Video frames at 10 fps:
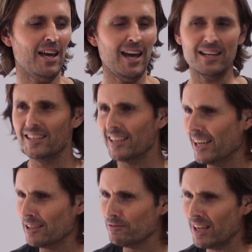acting
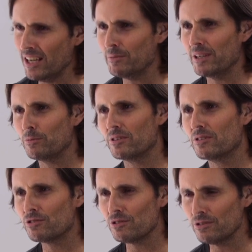out of harmony with
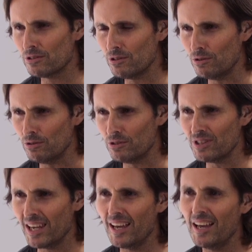the true cause.
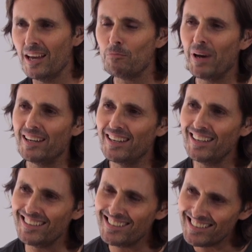But
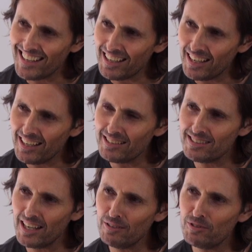instead
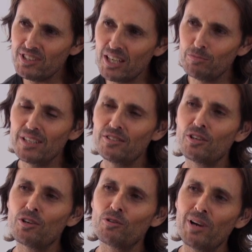of attempting to
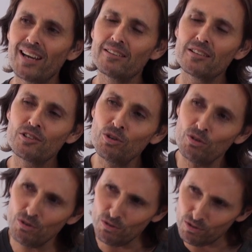correct the
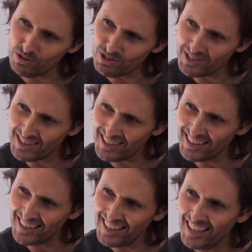cause,
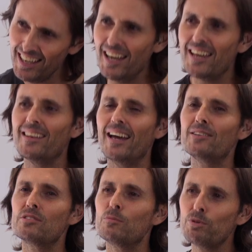they
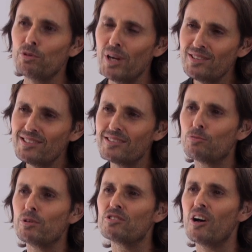suppress the
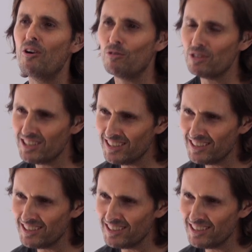result.